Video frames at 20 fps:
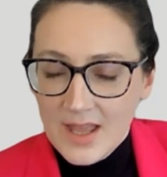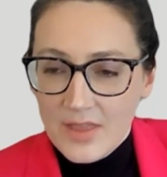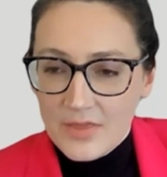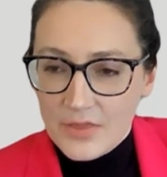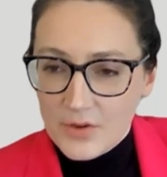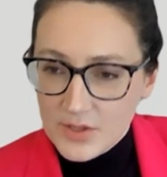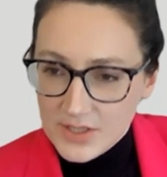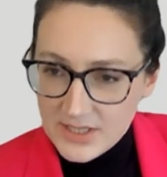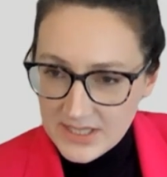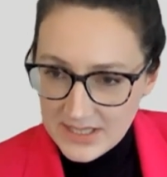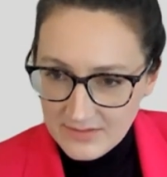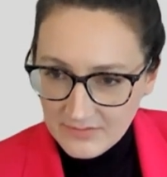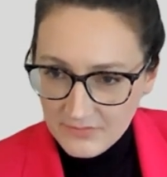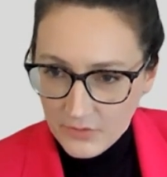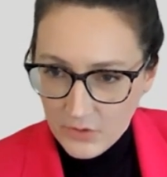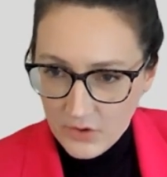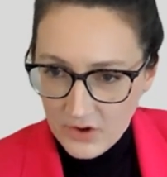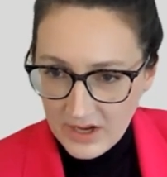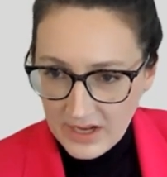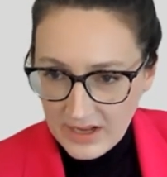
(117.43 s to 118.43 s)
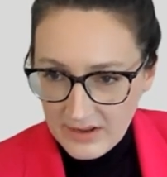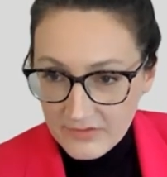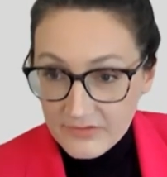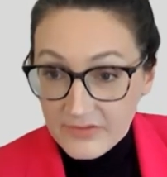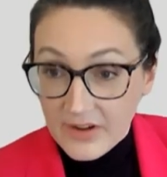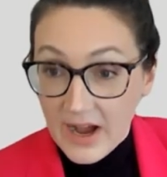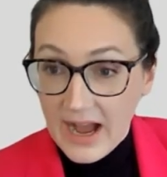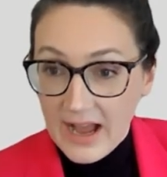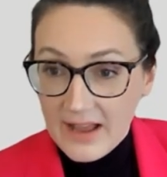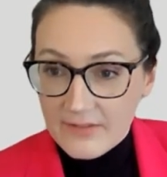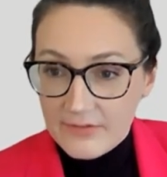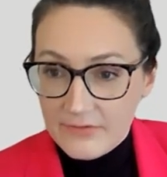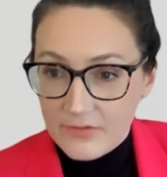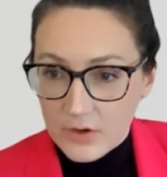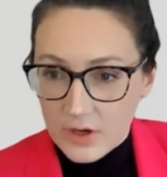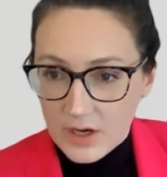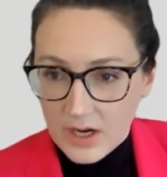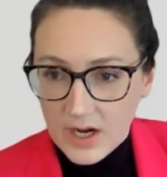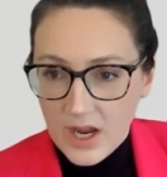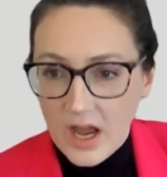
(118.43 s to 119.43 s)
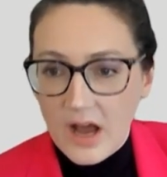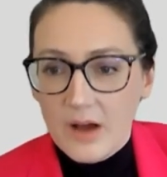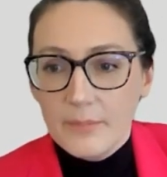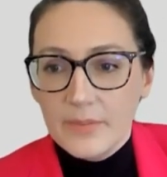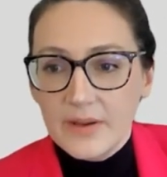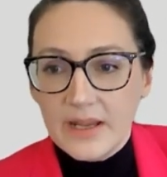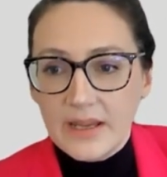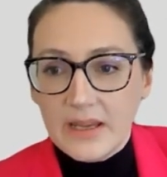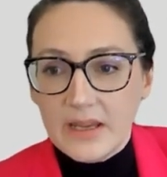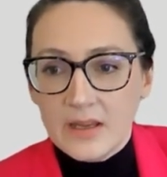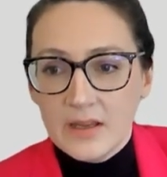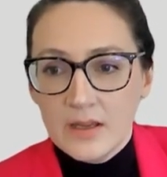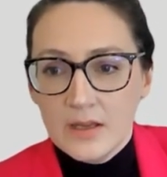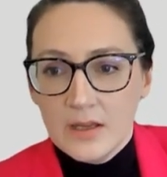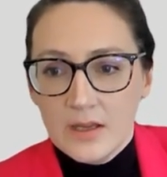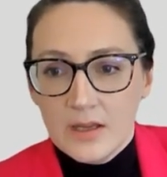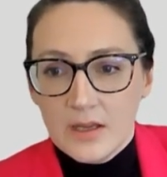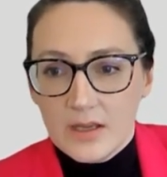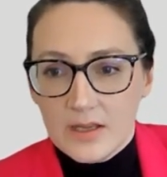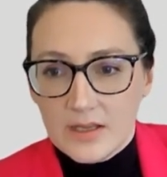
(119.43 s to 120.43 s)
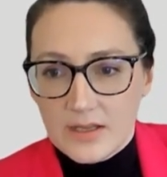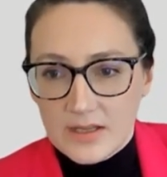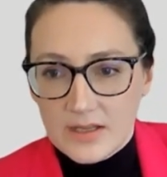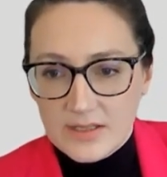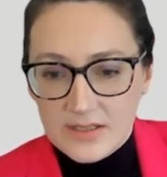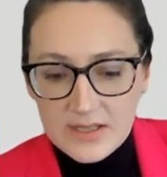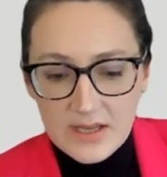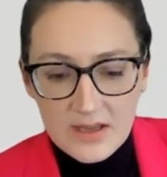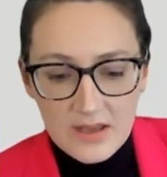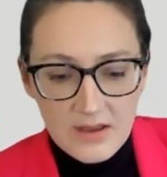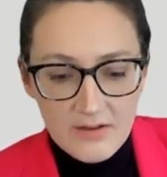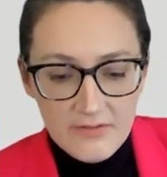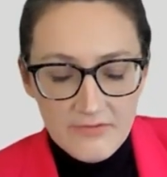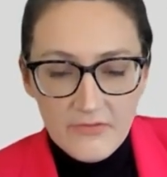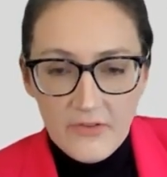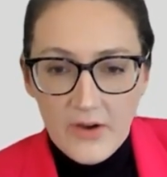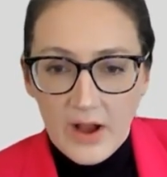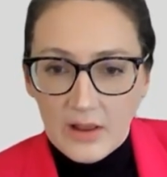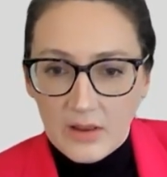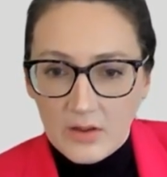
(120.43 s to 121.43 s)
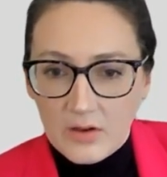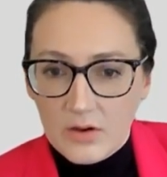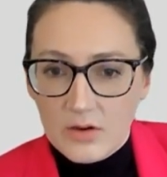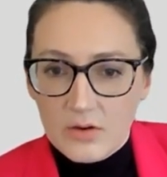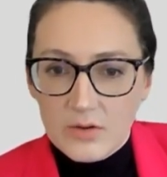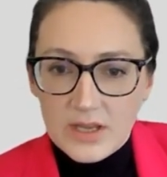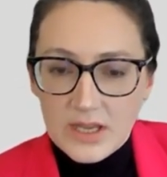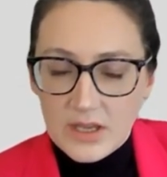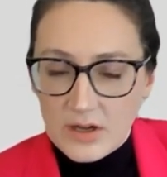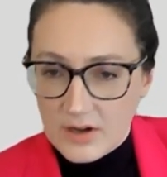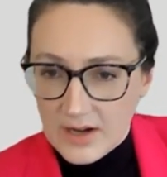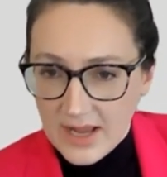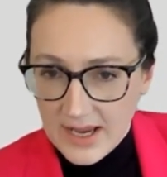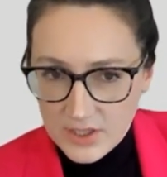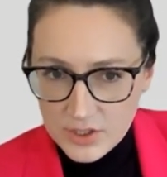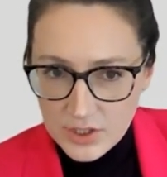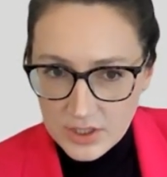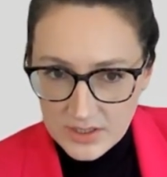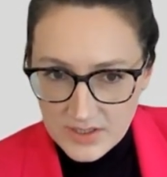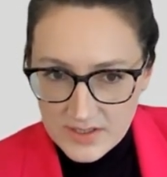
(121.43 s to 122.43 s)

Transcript: 13485 for our company to follow international